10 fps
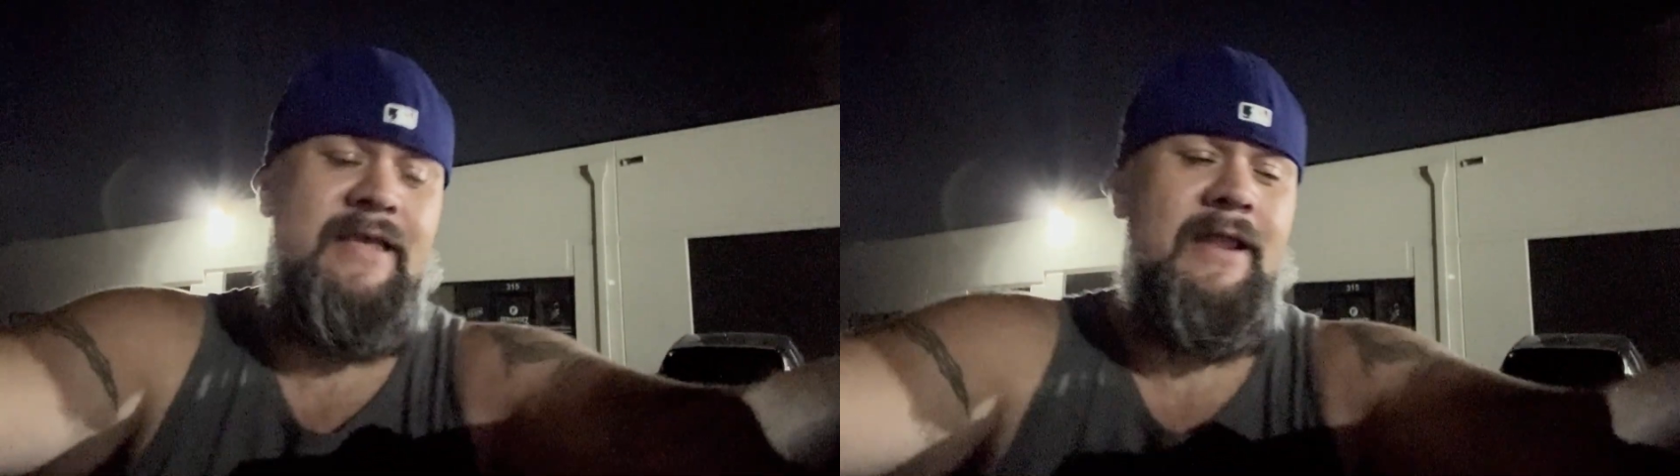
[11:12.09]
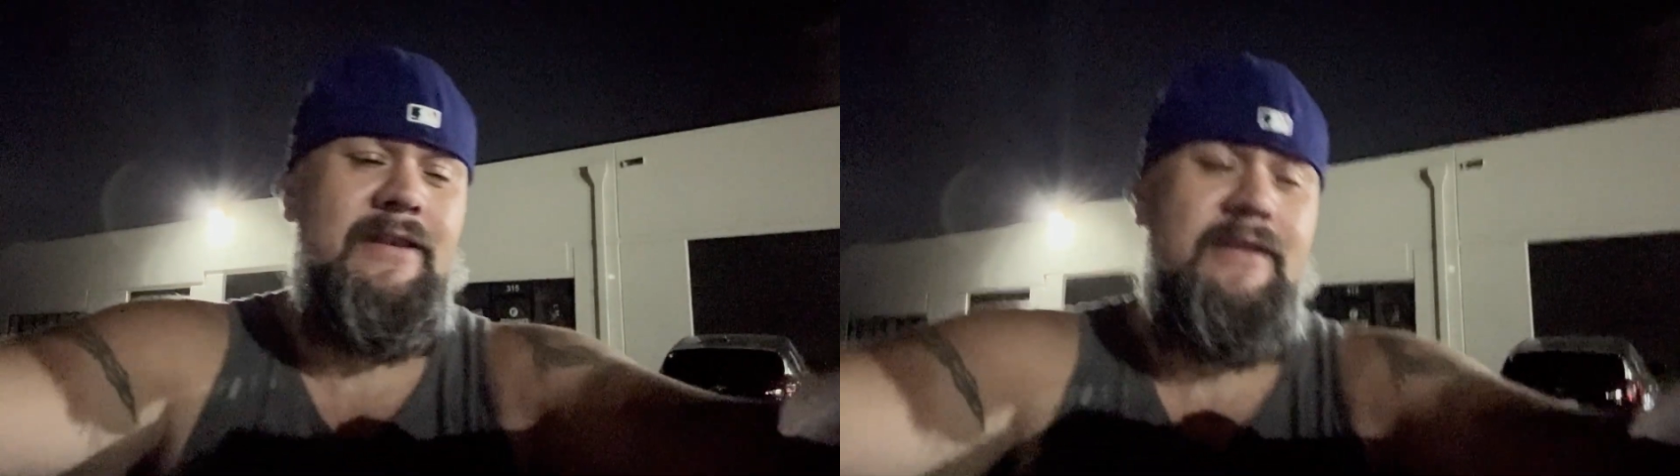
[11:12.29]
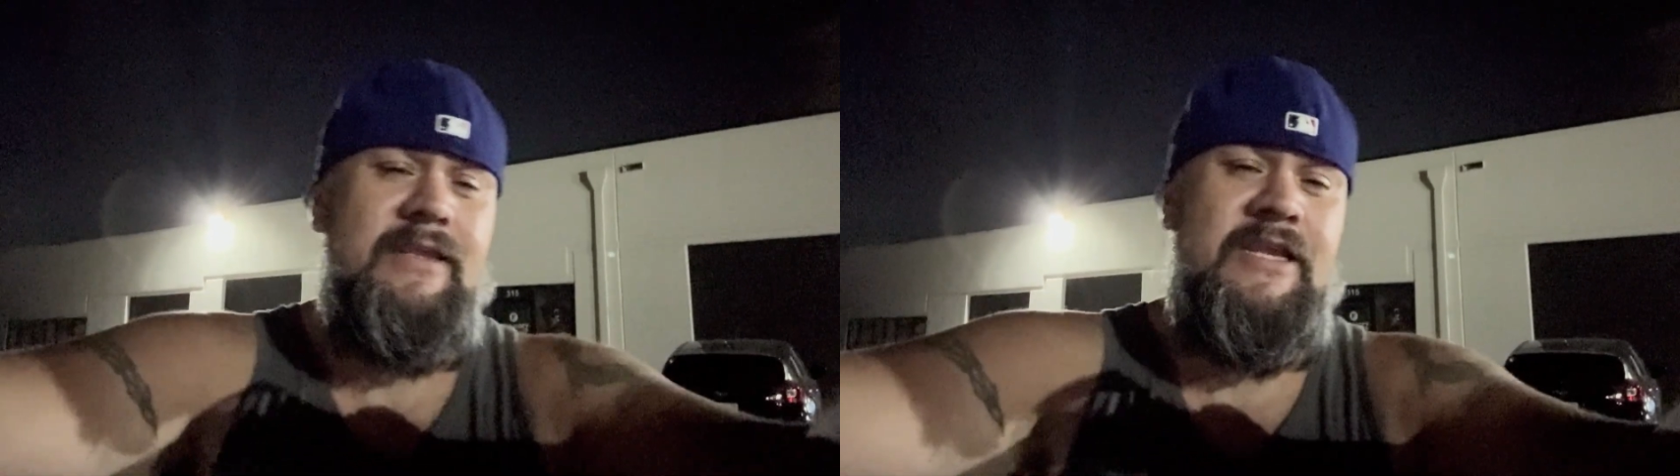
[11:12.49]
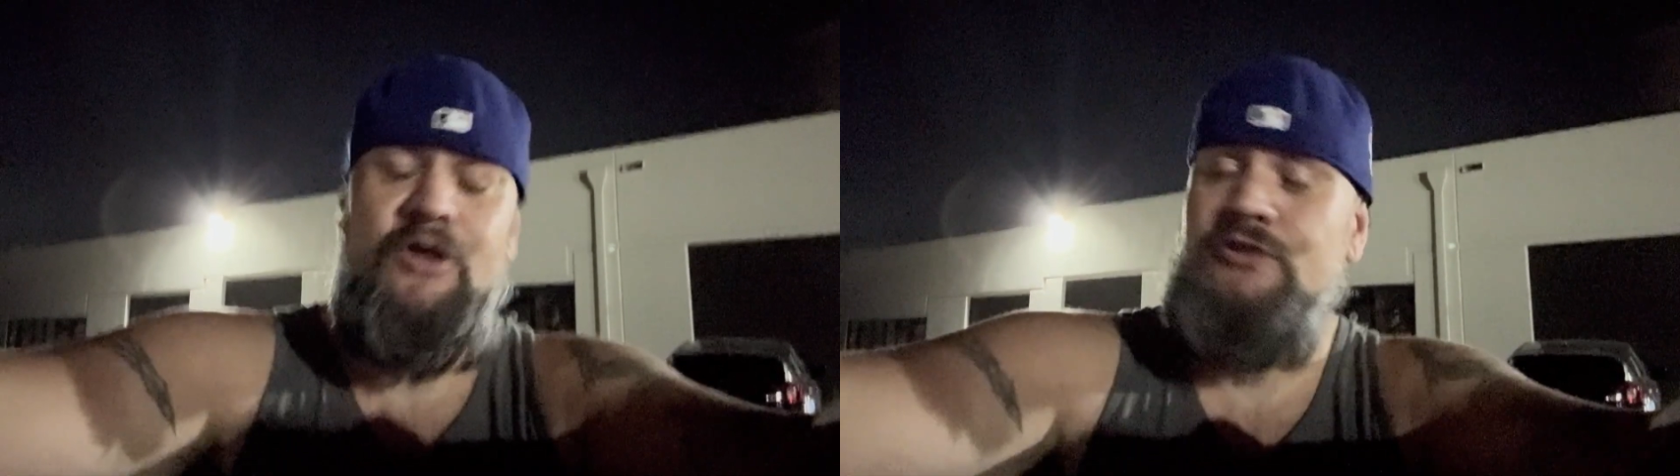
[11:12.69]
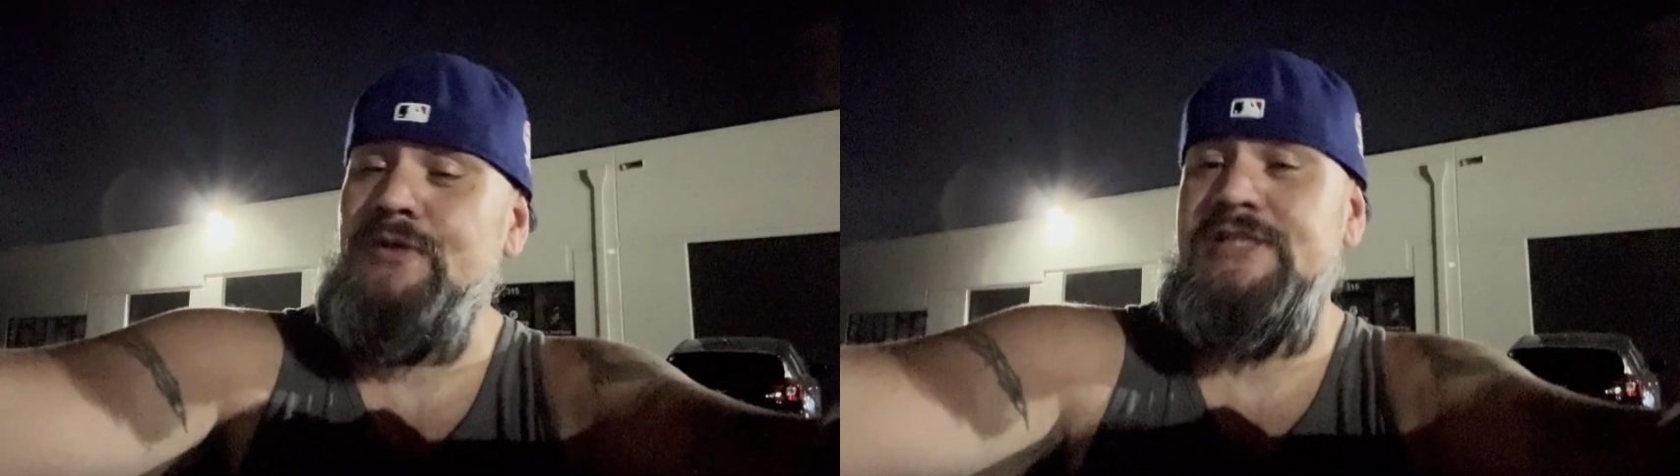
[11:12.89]
that he
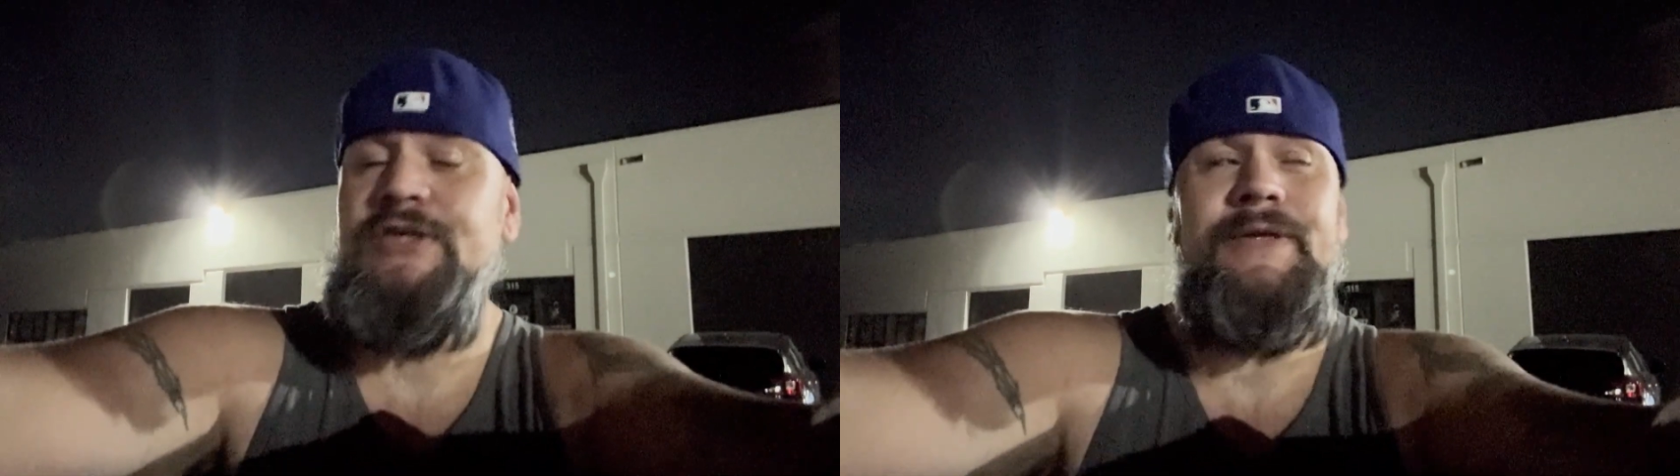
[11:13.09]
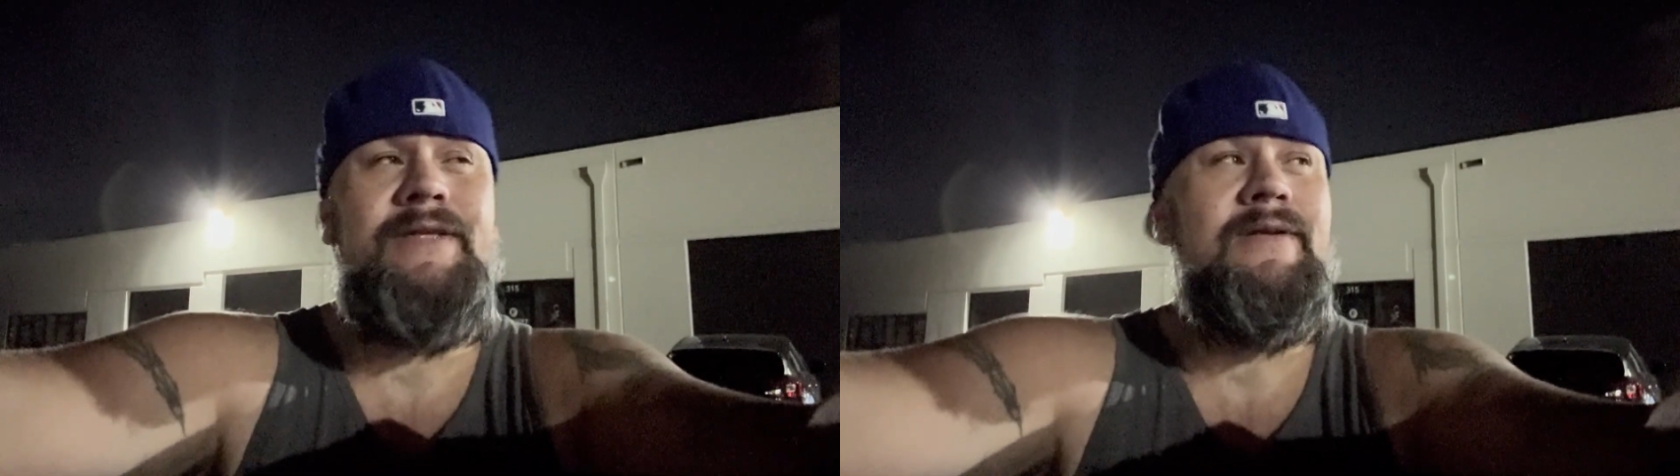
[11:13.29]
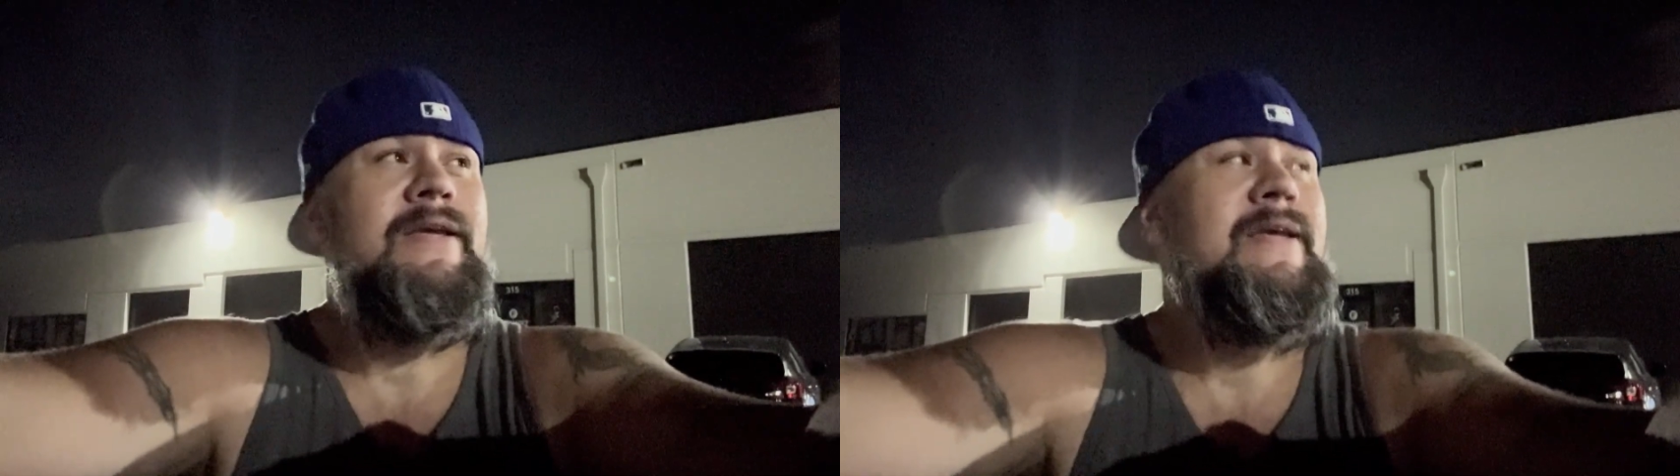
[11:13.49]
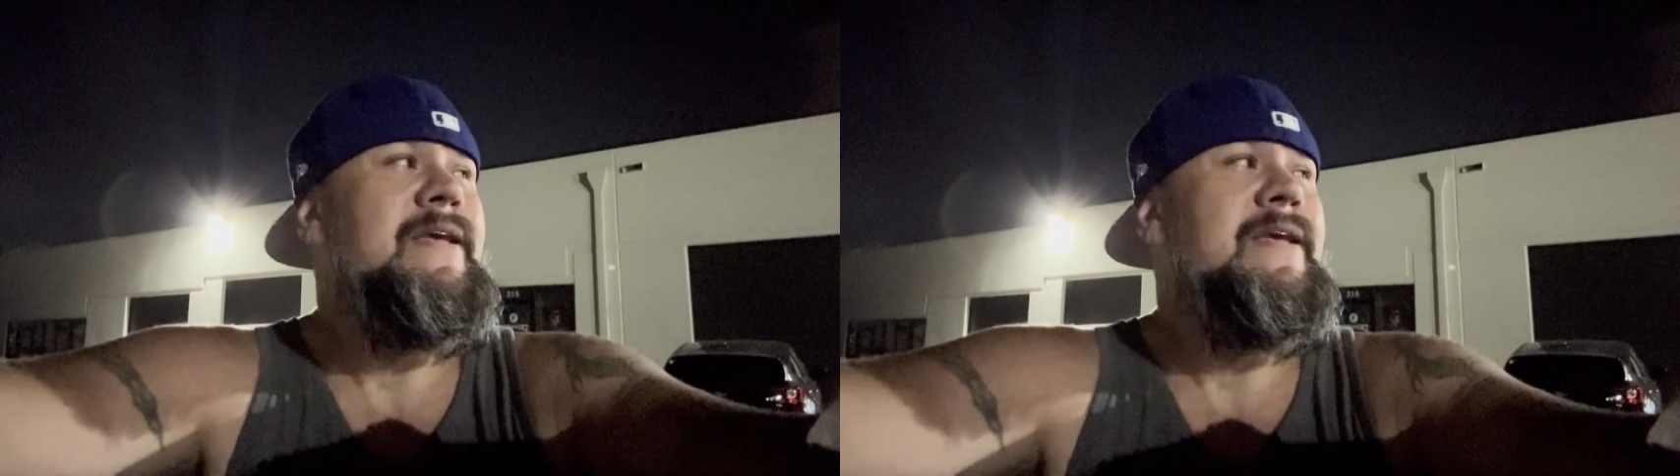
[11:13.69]
knows what he's doing.